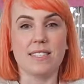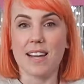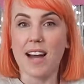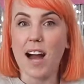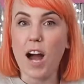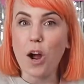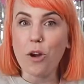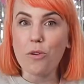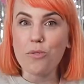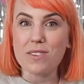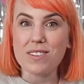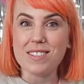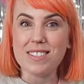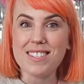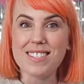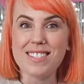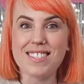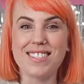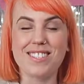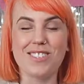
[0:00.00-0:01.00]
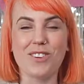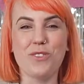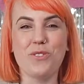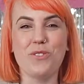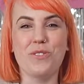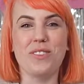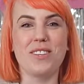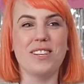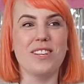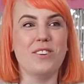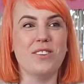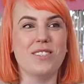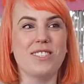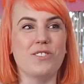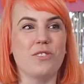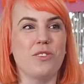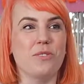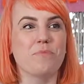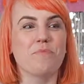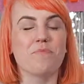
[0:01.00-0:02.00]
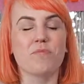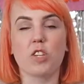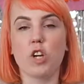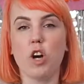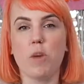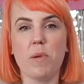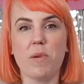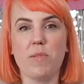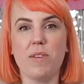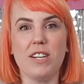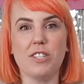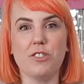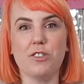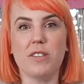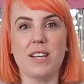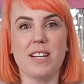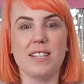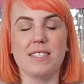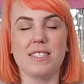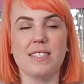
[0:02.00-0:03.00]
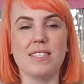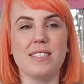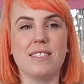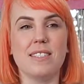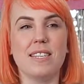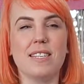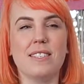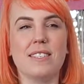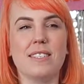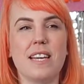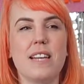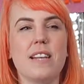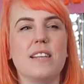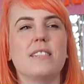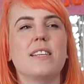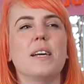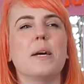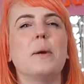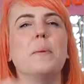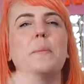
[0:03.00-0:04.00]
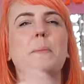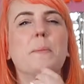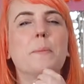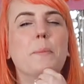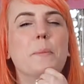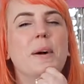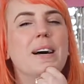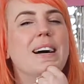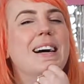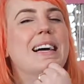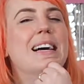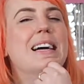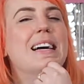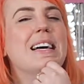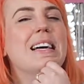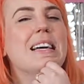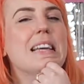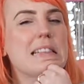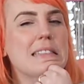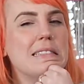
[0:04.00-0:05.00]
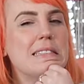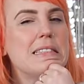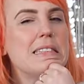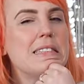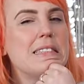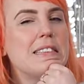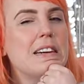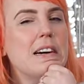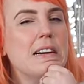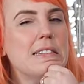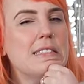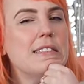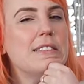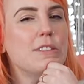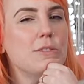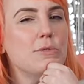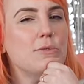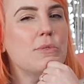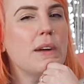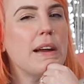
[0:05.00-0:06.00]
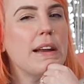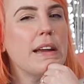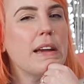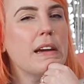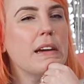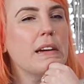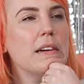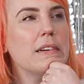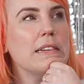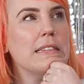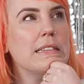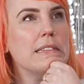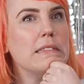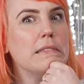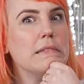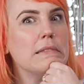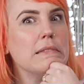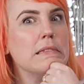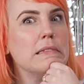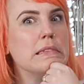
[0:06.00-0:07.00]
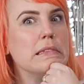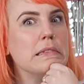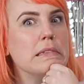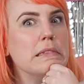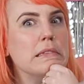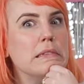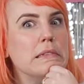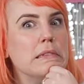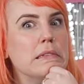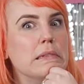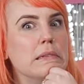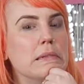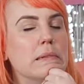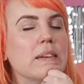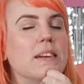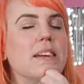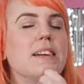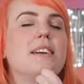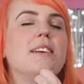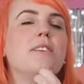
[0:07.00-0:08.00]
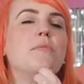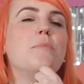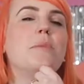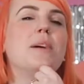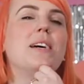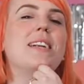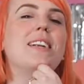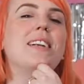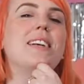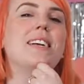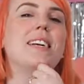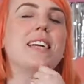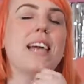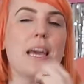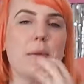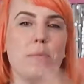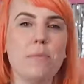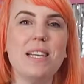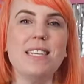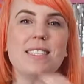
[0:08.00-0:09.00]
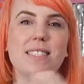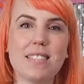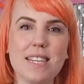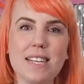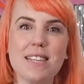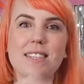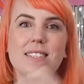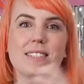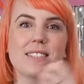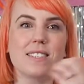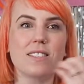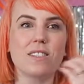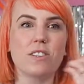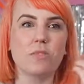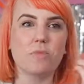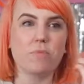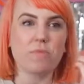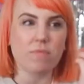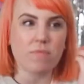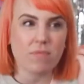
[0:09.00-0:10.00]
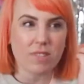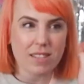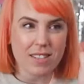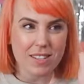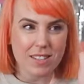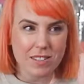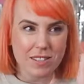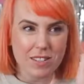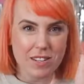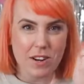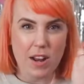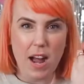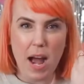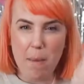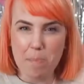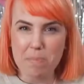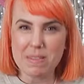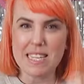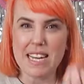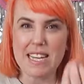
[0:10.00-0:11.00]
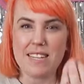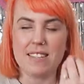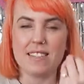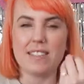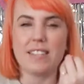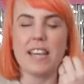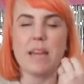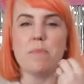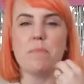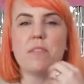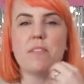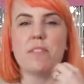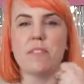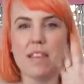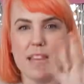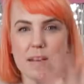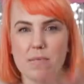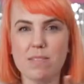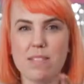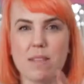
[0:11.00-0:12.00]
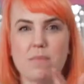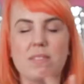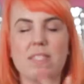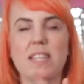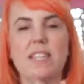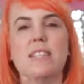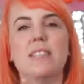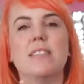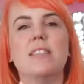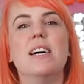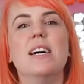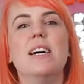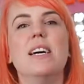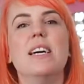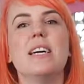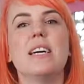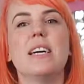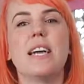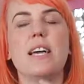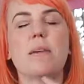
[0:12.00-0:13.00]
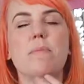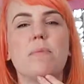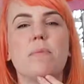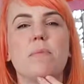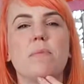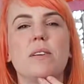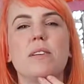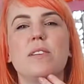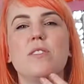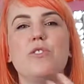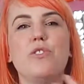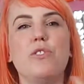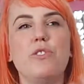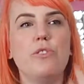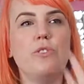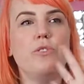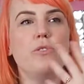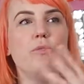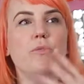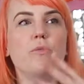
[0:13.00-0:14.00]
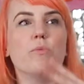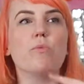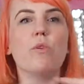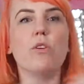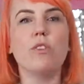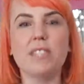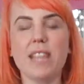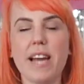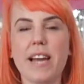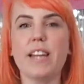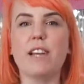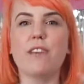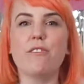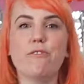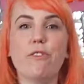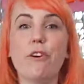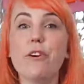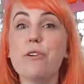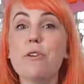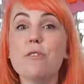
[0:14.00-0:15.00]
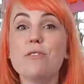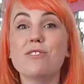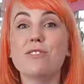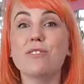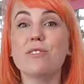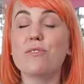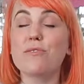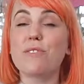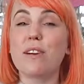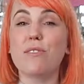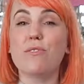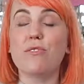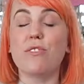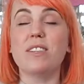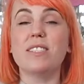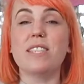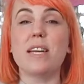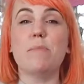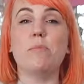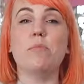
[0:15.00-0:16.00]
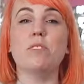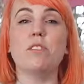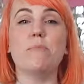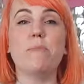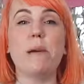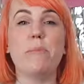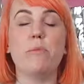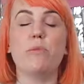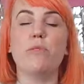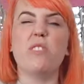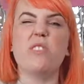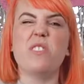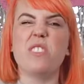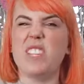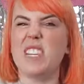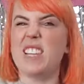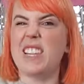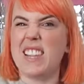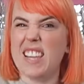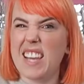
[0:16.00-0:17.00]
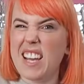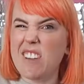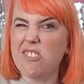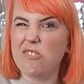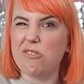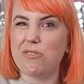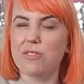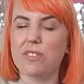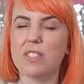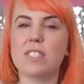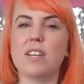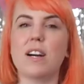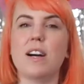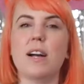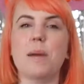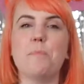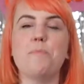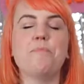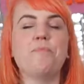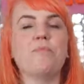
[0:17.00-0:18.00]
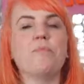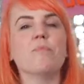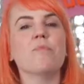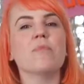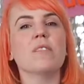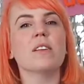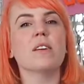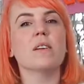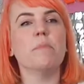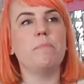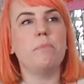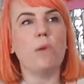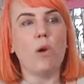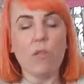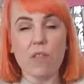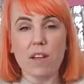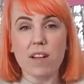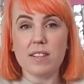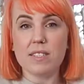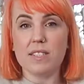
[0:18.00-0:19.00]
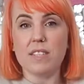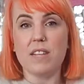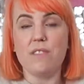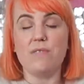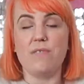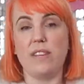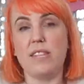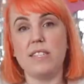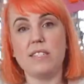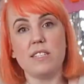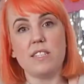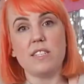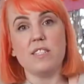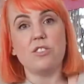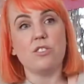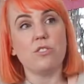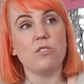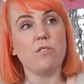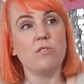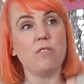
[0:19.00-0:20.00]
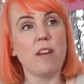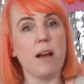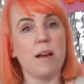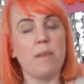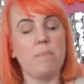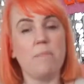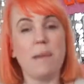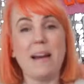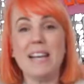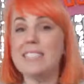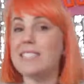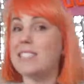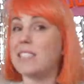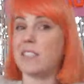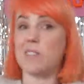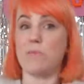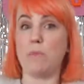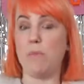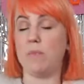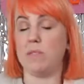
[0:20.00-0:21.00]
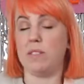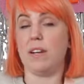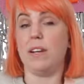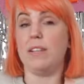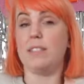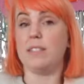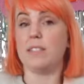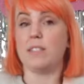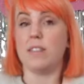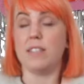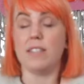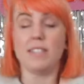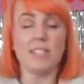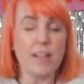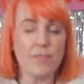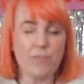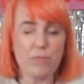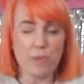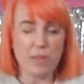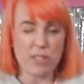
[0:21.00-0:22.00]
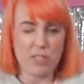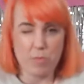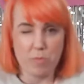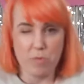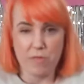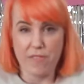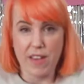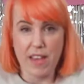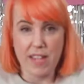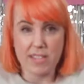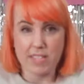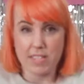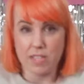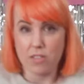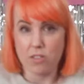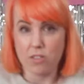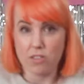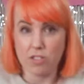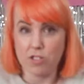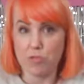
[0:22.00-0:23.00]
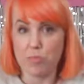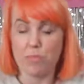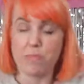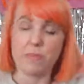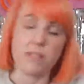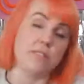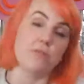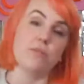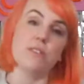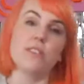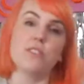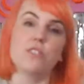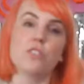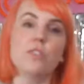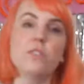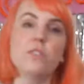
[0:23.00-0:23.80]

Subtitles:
current, so it's not copyright 2016. It's like, is this site still running? I don't know. But keep these things updated, keep the themes updated, keep new rotating photos on the front, for example, so people know that you're there all the time. Bother to invest into a basic website design. It doesn't have to be super fancy and cost you $1 bazillion,